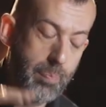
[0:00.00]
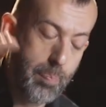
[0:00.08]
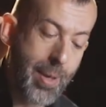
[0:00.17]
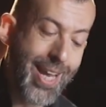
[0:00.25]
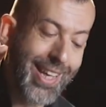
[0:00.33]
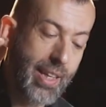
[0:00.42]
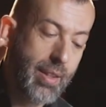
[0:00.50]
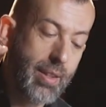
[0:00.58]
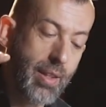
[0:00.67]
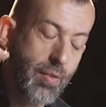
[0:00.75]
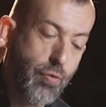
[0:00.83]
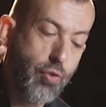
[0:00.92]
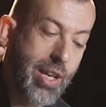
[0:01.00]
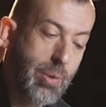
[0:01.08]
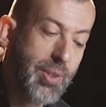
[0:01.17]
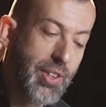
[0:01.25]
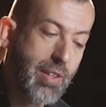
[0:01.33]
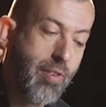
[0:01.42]
big kind of
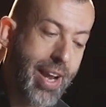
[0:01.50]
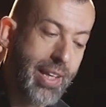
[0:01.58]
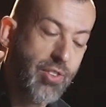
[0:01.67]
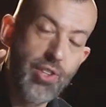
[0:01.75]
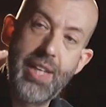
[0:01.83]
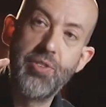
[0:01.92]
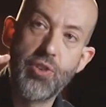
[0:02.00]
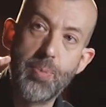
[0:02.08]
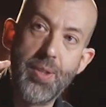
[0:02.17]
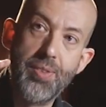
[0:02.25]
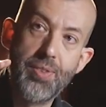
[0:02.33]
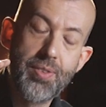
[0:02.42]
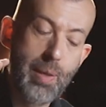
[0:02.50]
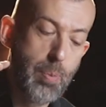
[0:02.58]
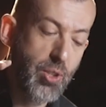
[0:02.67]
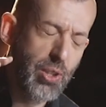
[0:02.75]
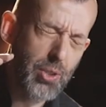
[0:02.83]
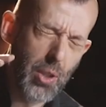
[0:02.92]
frequency range instruments. They
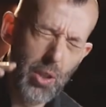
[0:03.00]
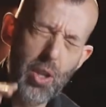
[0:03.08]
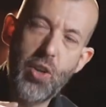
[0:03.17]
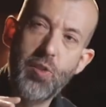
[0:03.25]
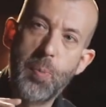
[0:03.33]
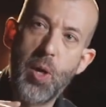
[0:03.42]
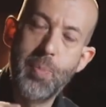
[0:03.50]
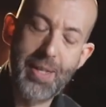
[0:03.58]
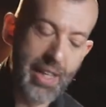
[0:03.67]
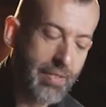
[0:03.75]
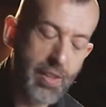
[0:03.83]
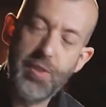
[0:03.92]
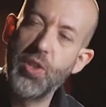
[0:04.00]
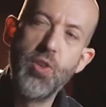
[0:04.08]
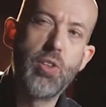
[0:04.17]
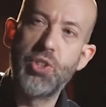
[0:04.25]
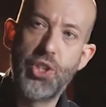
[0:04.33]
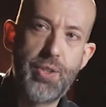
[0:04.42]
produce a lot of bottom end. Even if you're
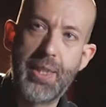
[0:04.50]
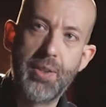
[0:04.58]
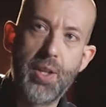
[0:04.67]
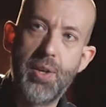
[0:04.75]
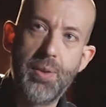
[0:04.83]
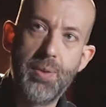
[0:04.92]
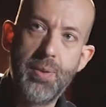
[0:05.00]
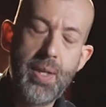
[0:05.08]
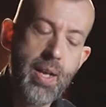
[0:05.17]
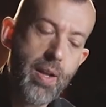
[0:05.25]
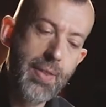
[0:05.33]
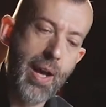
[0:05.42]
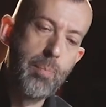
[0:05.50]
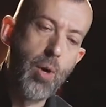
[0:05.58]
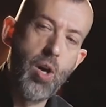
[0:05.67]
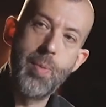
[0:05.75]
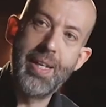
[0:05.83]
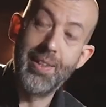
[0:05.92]
not tuning low, that
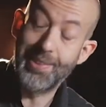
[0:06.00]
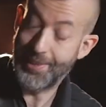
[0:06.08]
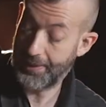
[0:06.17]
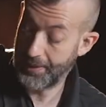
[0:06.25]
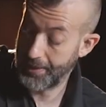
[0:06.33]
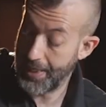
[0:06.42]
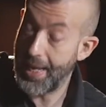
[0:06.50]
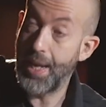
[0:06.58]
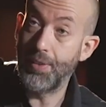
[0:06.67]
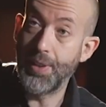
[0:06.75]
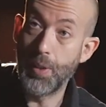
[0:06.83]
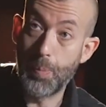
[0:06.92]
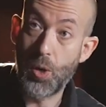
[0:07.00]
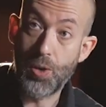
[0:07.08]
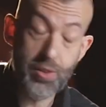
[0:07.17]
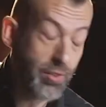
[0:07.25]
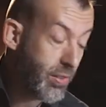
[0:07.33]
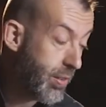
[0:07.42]
bottom end is still there in the
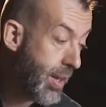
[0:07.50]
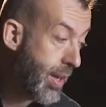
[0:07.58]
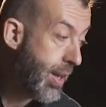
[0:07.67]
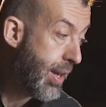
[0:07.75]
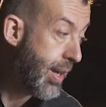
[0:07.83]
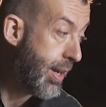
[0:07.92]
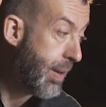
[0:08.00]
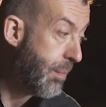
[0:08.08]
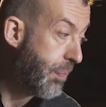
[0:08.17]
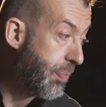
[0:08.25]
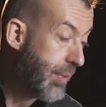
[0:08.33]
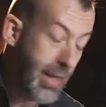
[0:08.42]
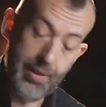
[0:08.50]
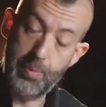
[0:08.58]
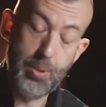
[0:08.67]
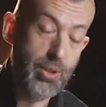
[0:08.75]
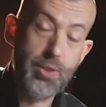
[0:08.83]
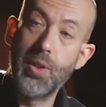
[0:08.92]
box, and they
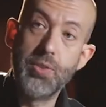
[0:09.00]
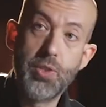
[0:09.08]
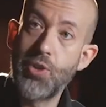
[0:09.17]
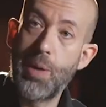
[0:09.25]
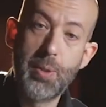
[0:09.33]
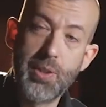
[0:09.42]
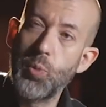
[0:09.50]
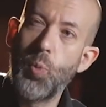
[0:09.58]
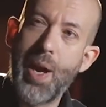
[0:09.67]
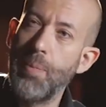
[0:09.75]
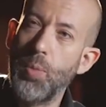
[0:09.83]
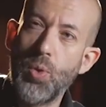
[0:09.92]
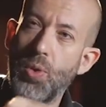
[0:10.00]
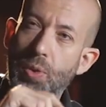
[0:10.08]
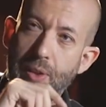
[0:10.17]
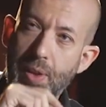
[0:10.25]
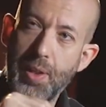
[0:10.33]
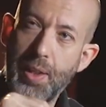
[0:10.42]
produce loads of treble. It's way more than